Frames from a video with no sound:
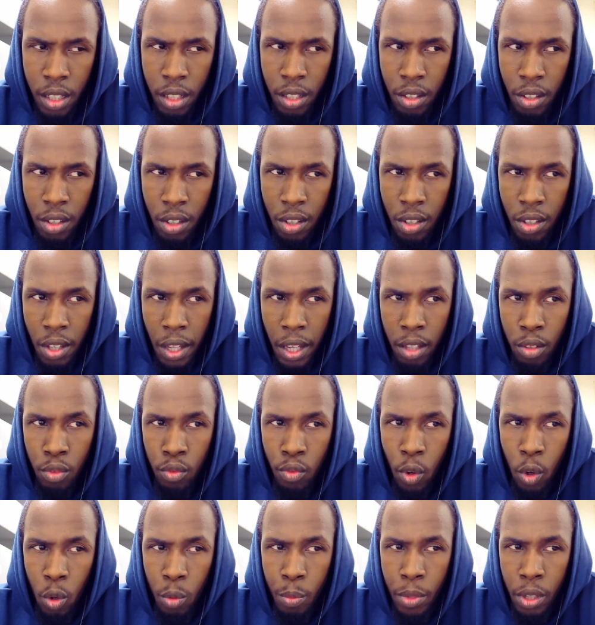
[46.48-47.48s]
Sex
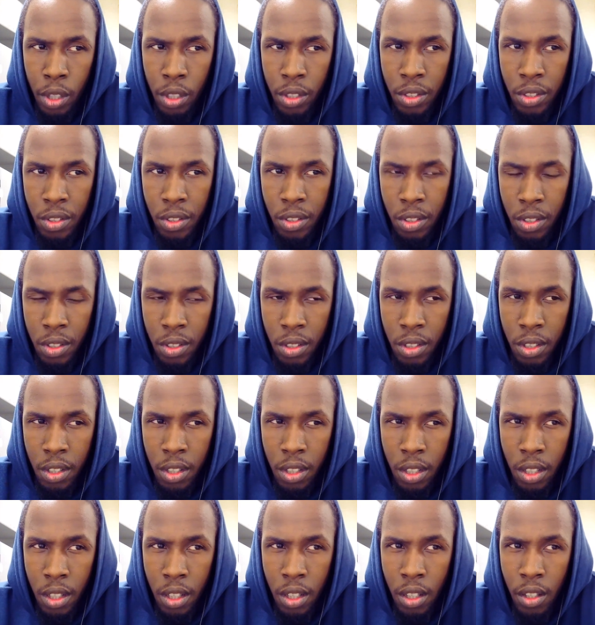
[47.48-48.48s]
robots
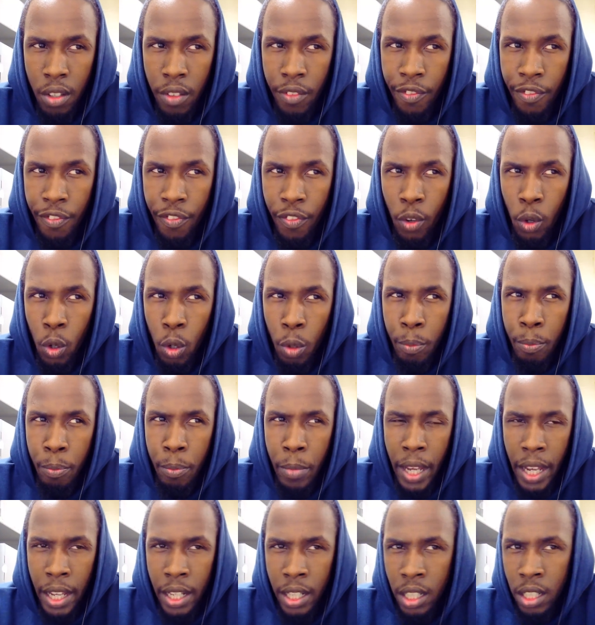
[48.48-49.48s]
for
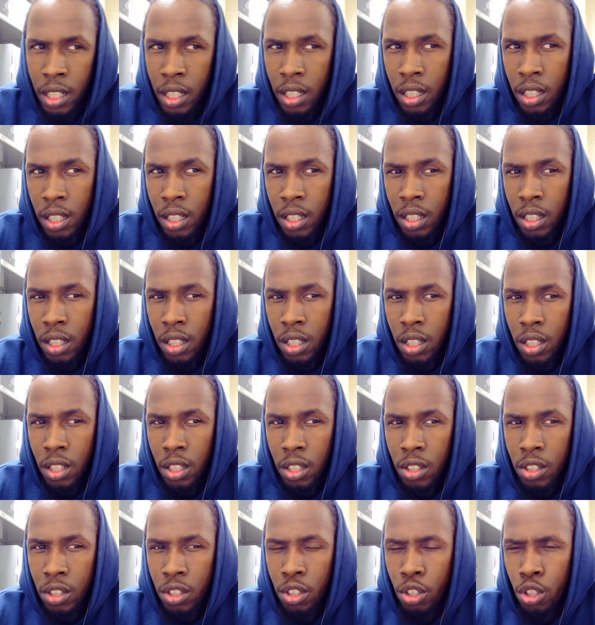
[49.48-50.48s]
men
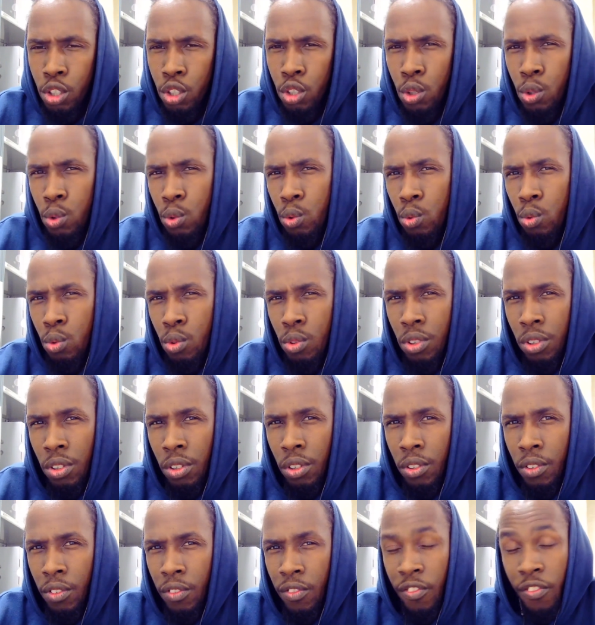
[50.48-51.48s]
to use
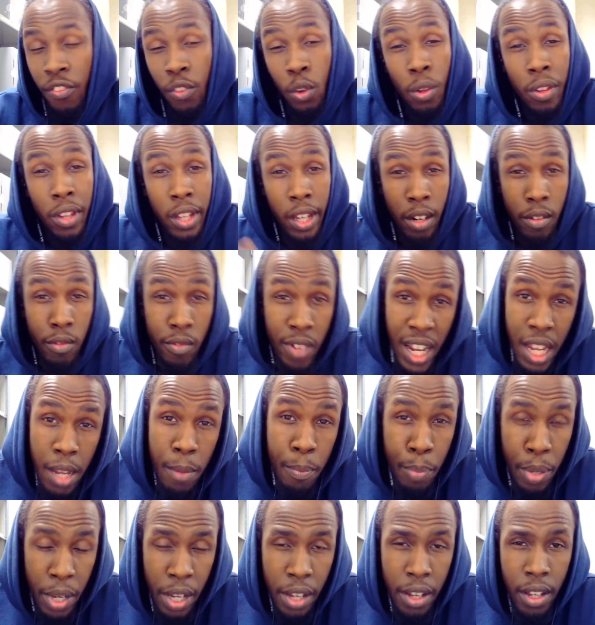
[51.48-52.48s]
for their
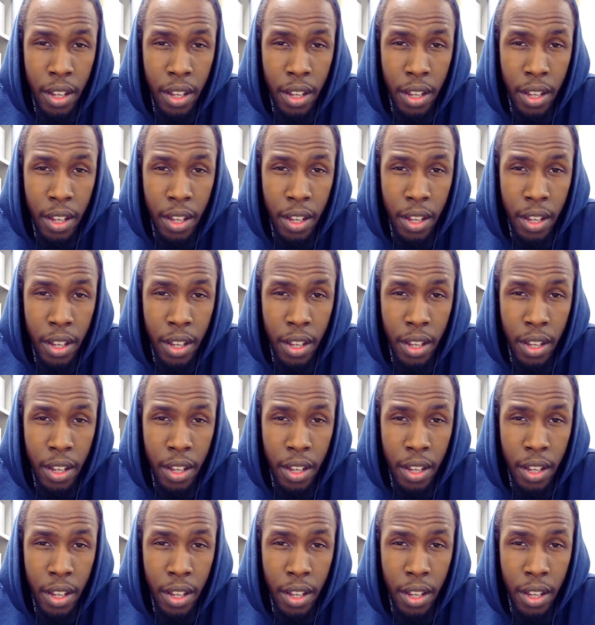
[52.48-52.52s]
rape